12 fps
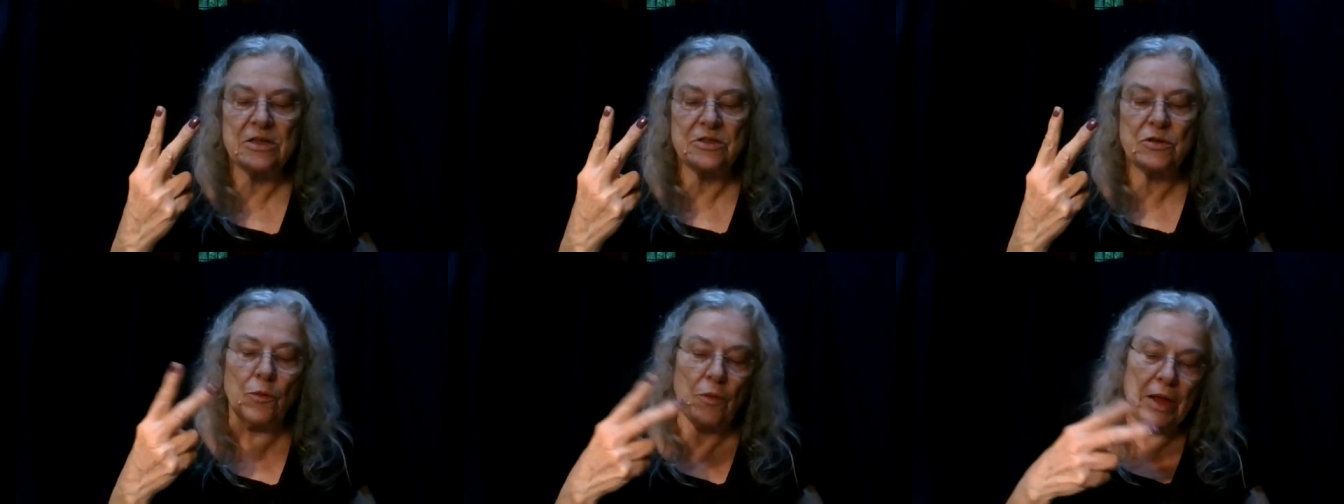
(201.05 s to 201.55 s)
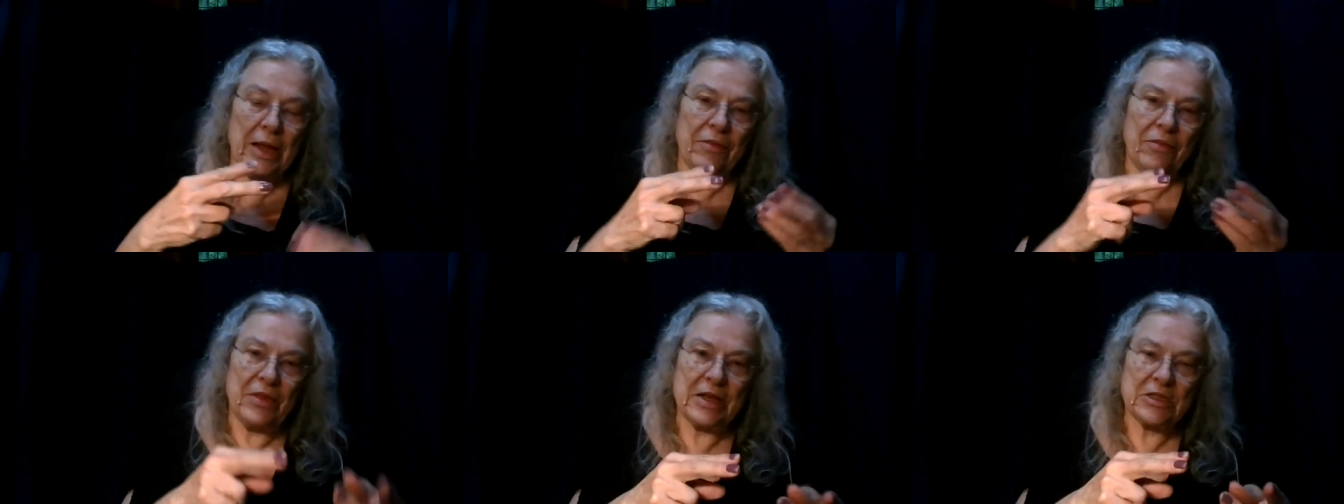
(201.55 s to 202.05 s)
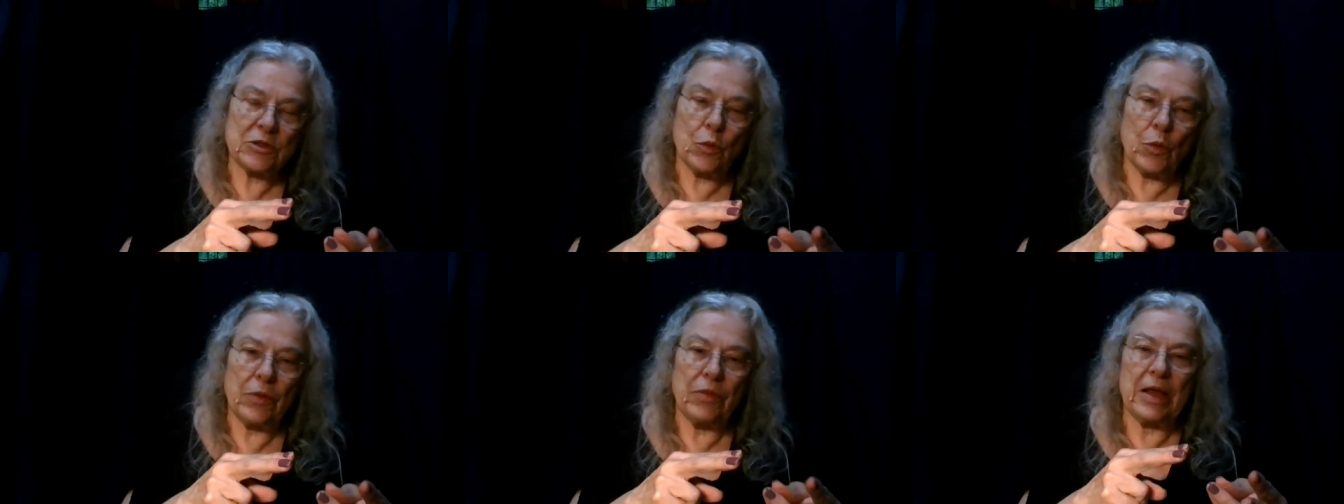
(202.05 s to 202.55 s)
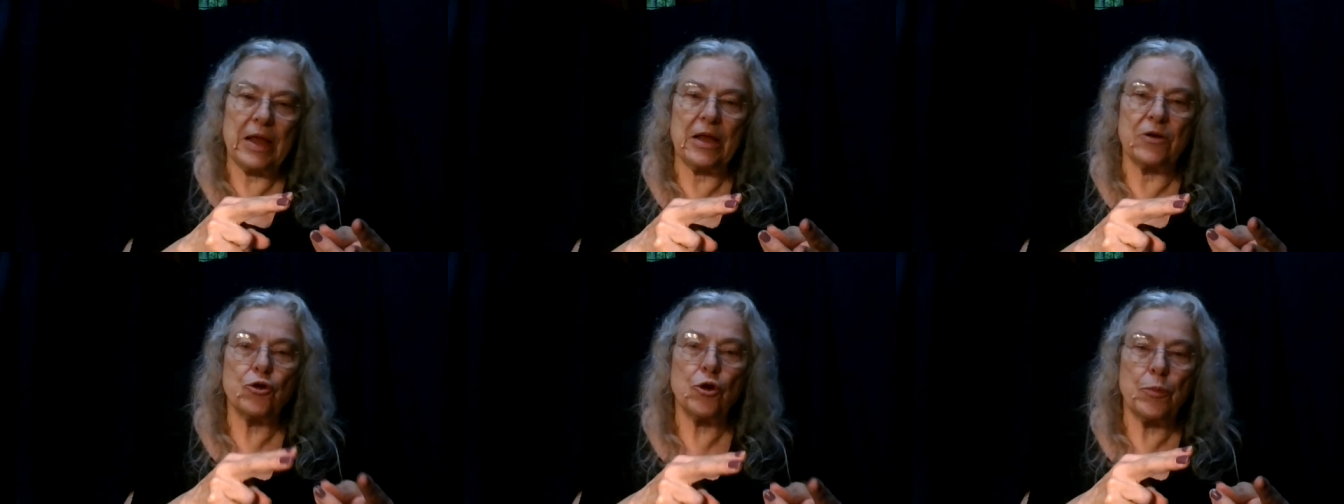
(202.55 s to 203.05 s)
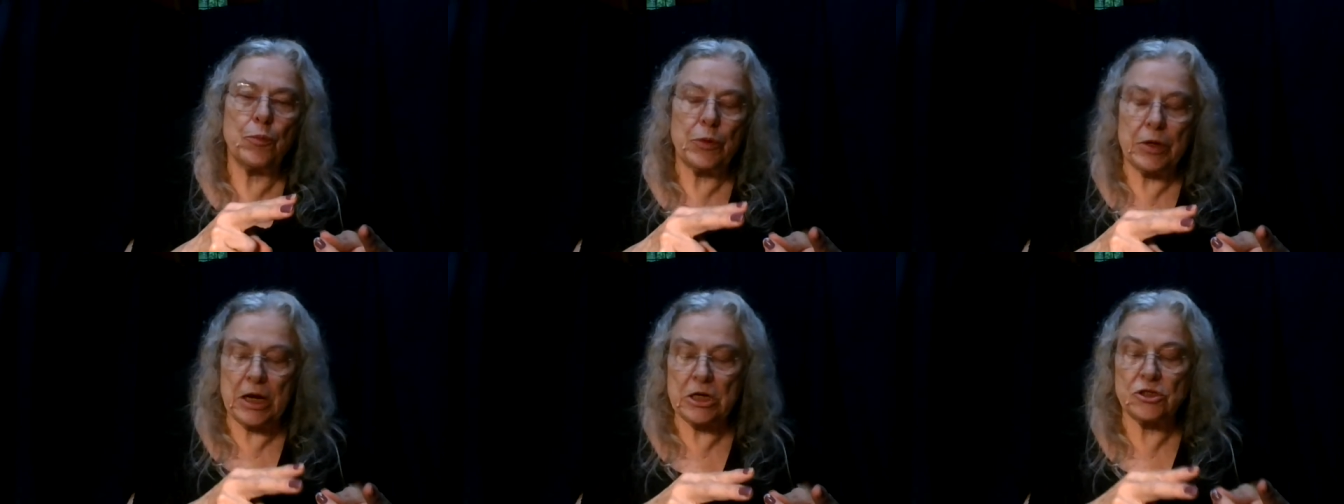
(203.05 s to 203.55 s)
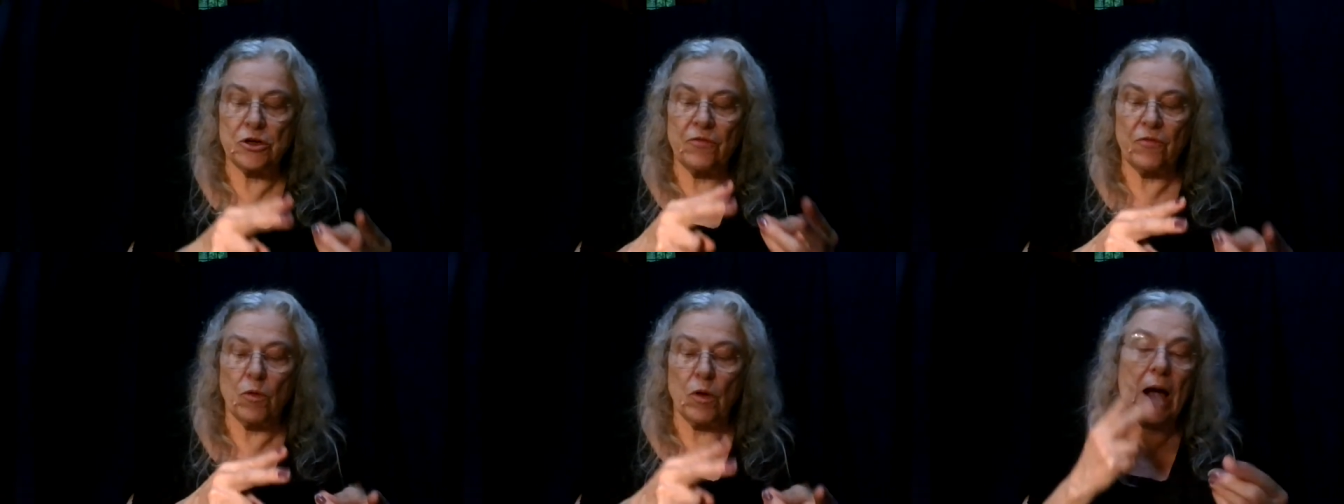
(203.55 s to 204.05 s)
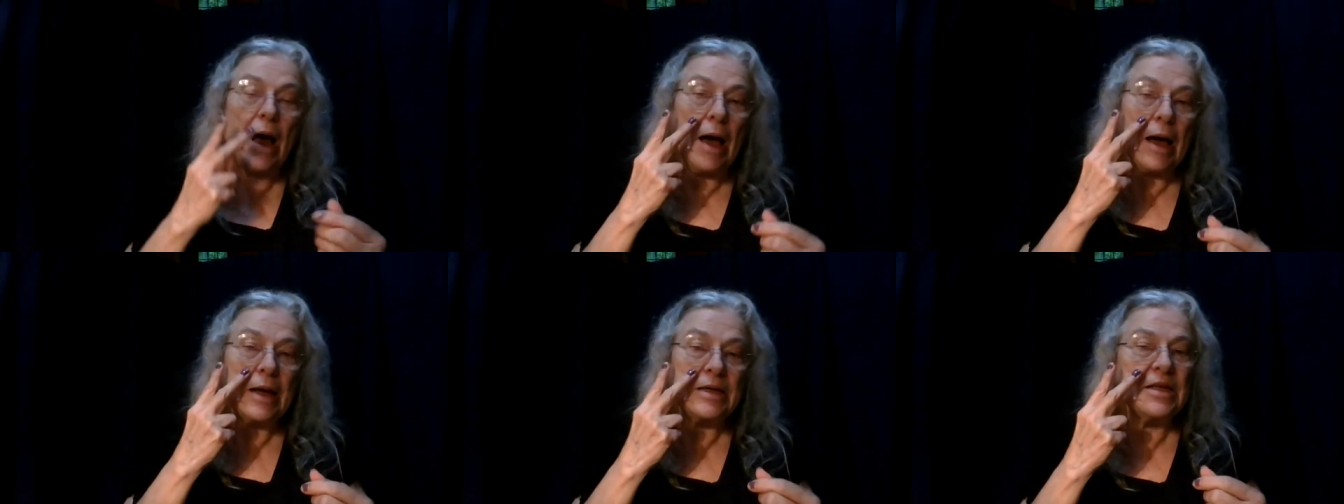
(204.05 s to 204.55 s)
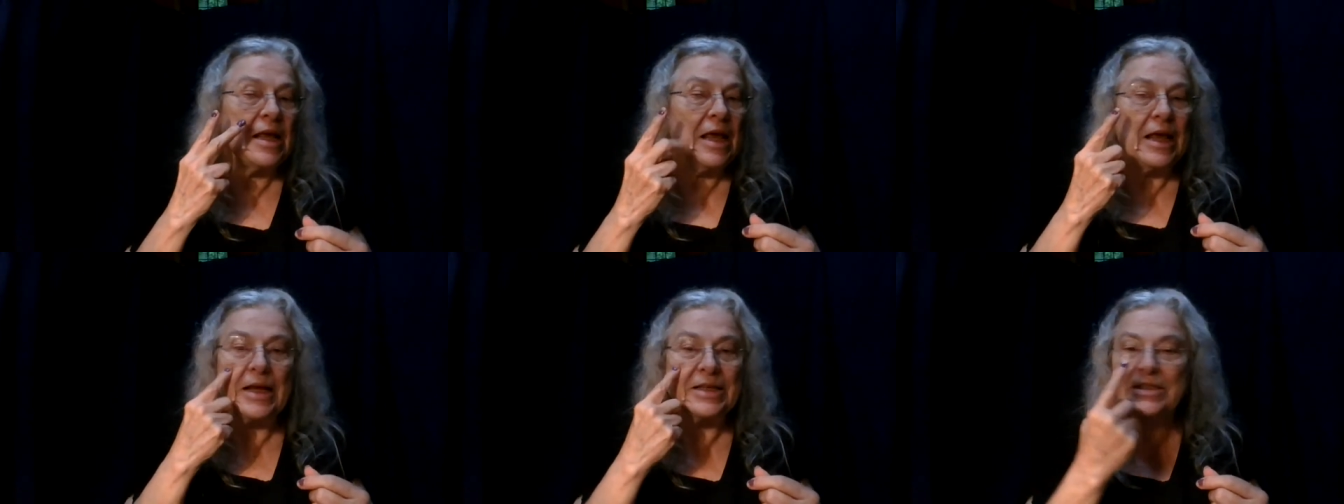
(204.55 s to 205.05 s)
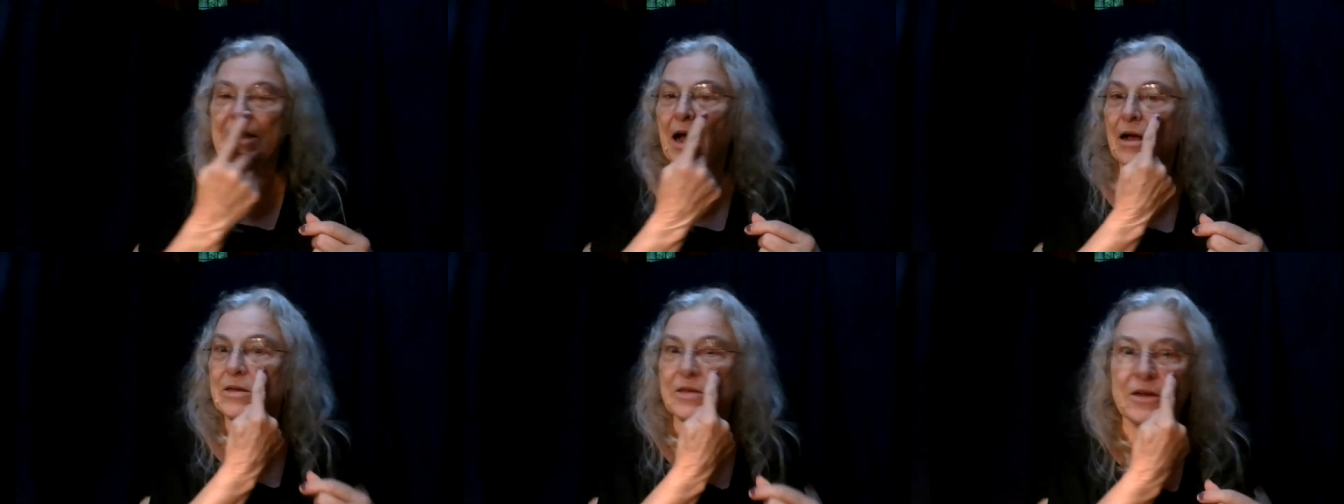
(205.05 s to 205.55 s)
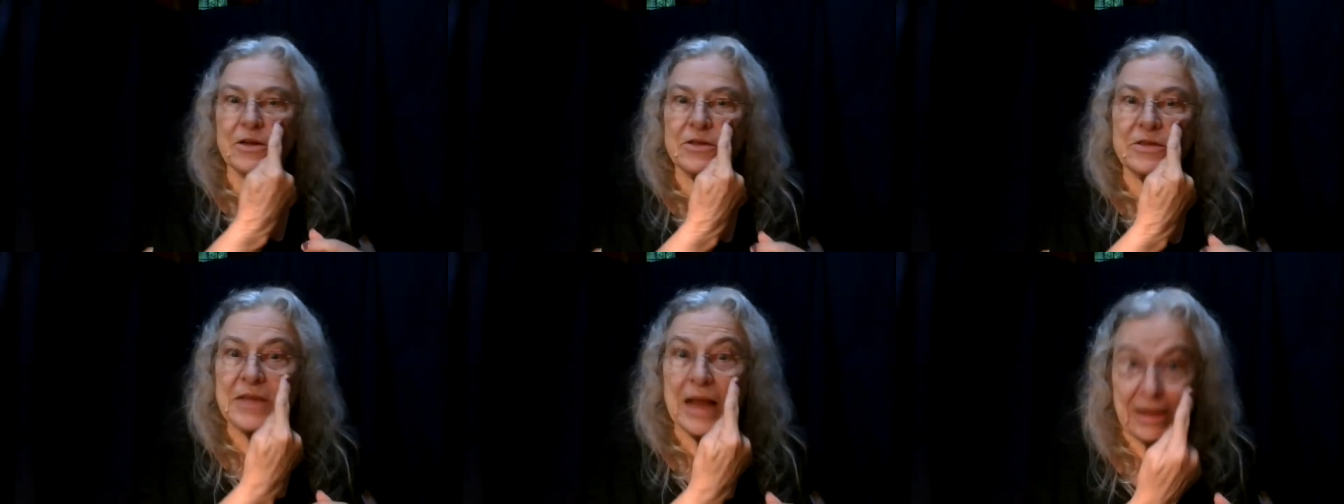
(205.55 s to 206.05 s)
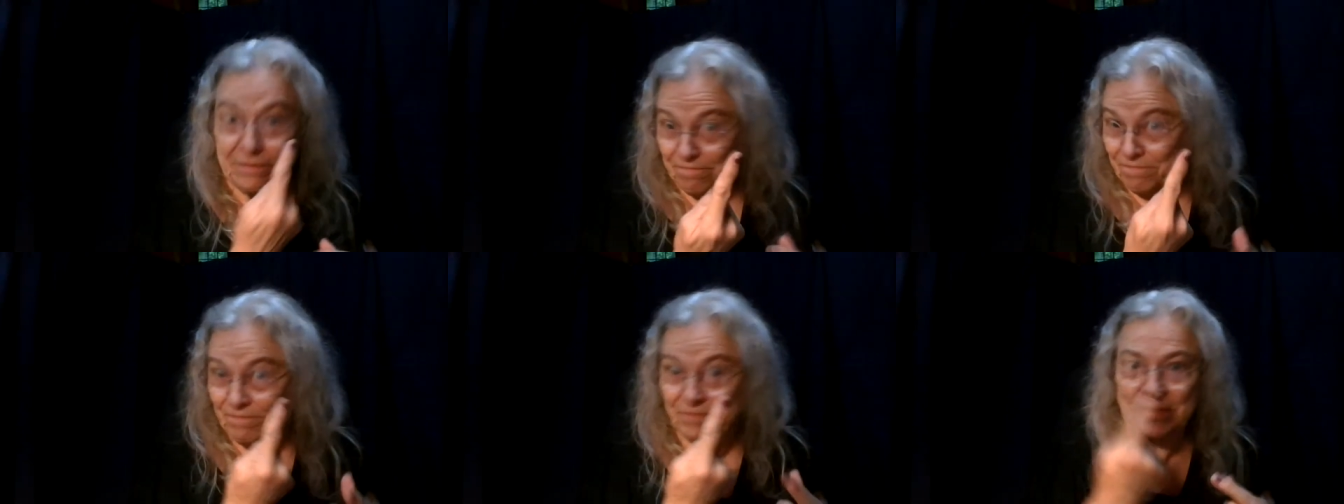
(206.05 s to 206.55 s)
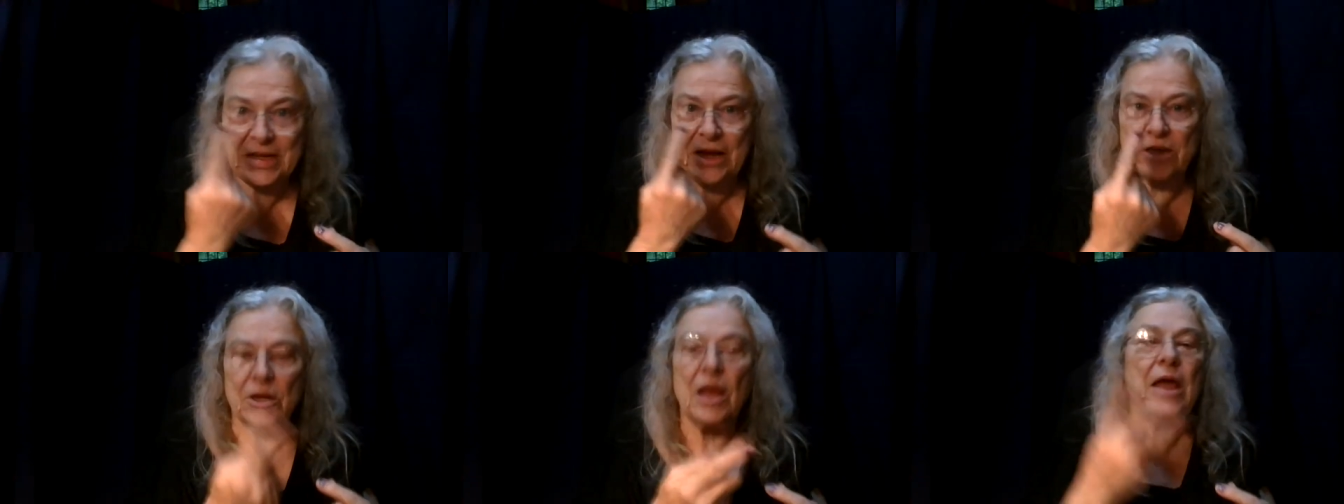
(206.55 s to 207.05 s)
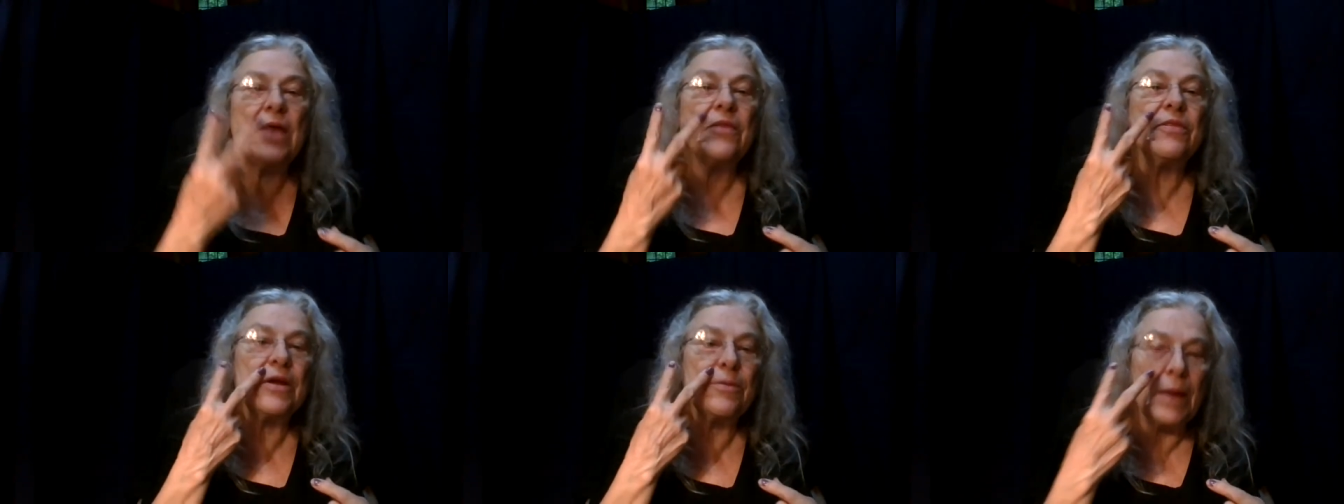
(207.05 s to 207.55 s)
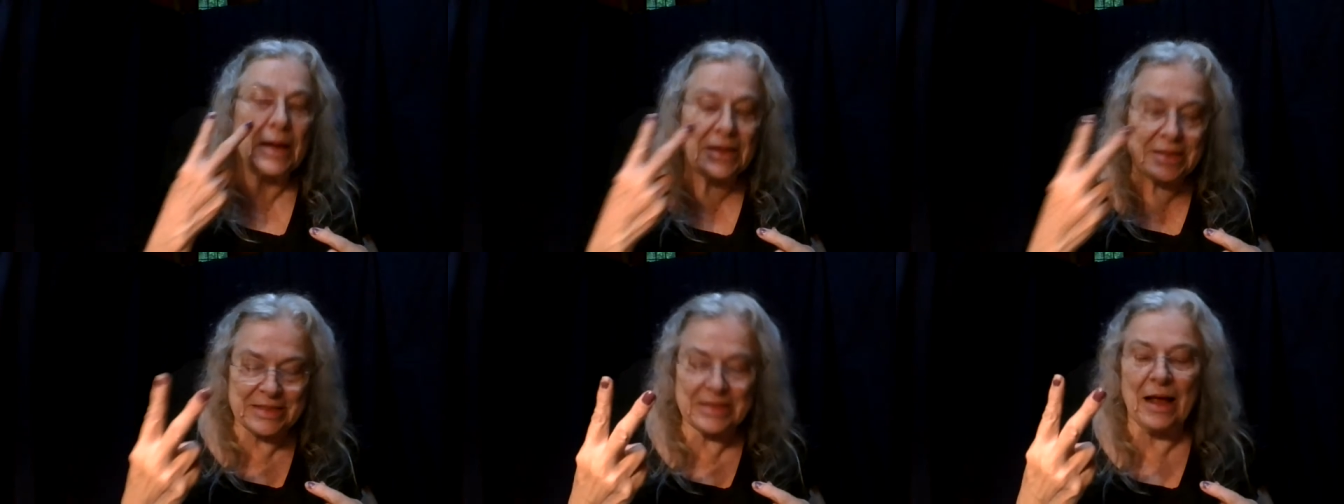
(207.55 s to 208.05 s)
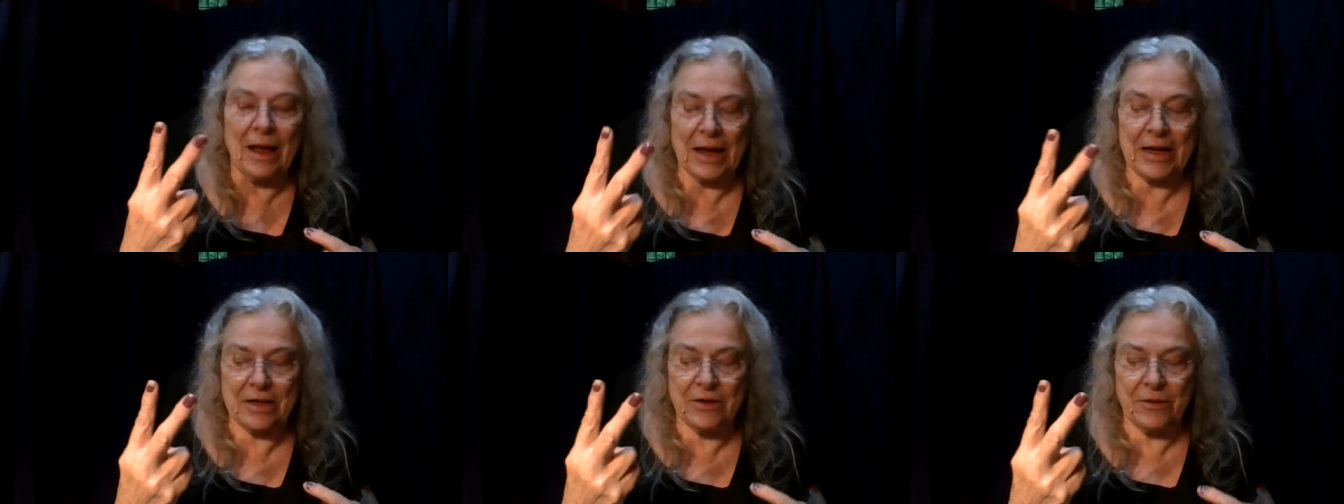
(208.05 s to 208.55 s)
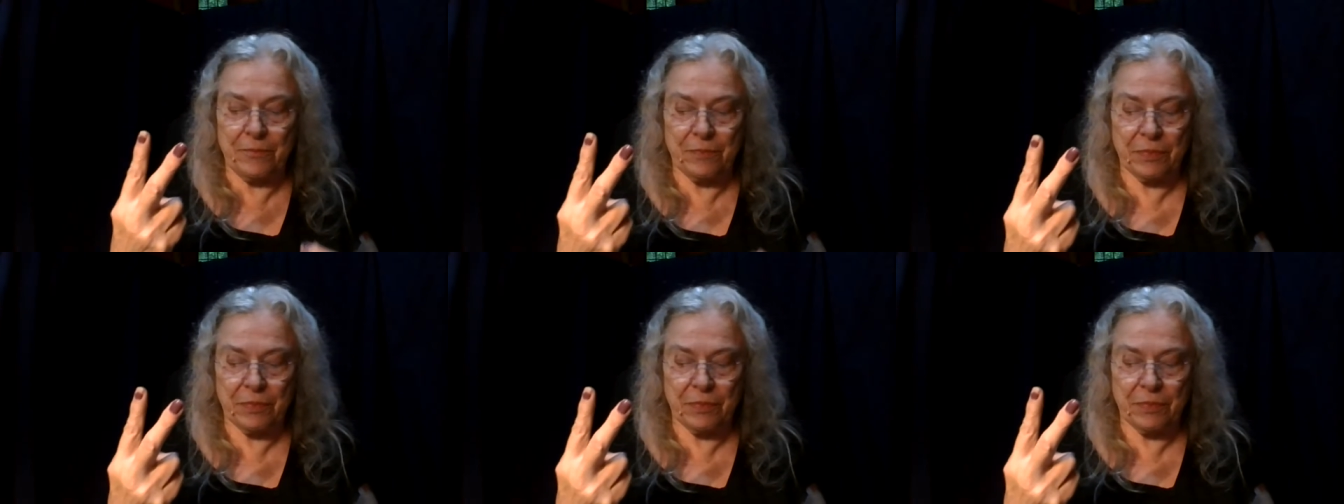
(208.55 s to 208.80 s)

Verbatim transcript: So in this one, the interpretation for eyes is not to say See here, they're my sight.